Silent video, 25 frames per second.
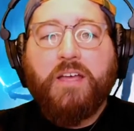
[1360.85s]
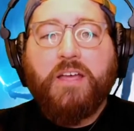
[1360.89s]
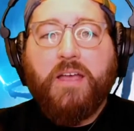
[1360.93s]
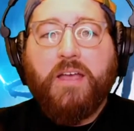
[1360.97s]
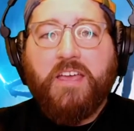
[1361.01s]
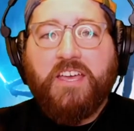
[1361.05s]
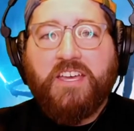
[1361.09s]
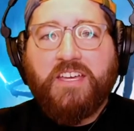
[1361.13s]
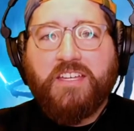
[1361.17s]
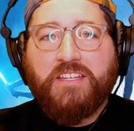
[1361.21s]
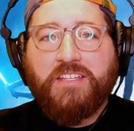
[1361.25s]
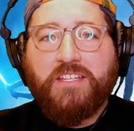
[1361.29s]

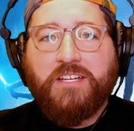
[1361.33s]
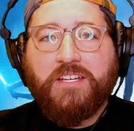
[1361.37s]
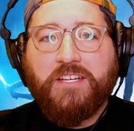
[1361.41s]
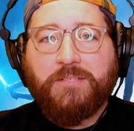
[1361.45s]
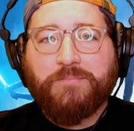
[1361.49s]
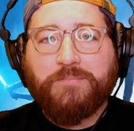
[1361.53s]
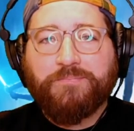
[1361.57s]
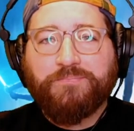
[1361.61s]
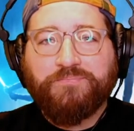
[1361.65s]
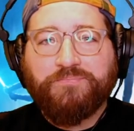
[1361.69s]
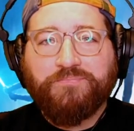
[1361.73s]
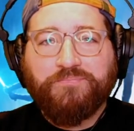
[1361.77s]
And
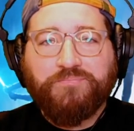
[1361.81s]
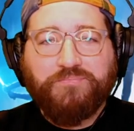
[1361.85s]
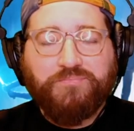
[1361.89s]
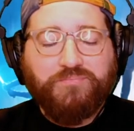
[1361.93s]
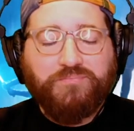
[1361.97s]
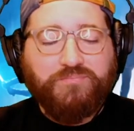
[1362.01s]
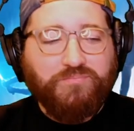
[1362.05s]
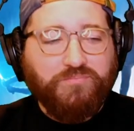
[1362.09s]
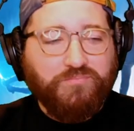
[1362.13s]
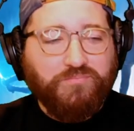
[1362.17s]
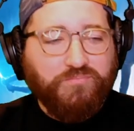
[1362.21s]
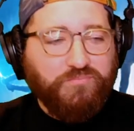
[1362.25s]

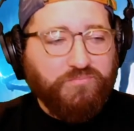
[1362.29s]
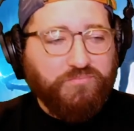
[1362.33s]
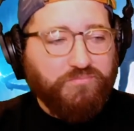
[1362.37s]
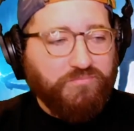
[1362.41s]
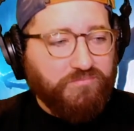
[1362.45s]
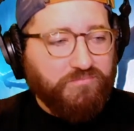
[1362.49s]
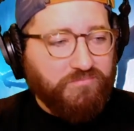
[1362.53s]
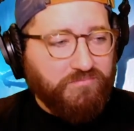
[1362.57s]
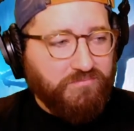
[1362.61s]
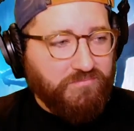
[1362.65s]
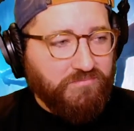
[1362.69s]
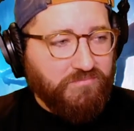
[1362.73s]

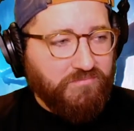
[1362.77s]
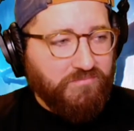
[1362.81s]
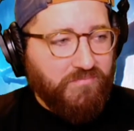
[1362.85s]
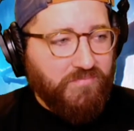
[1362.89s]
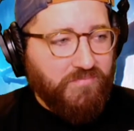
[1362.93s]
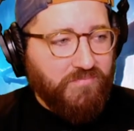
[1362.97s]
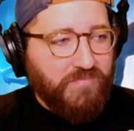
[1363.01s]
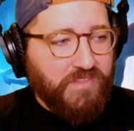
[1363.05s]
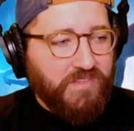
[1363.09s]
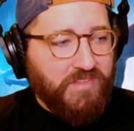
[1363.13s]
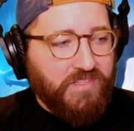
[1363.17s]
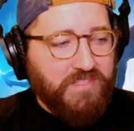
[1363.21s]

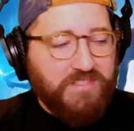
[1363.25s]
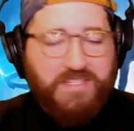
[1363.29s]
the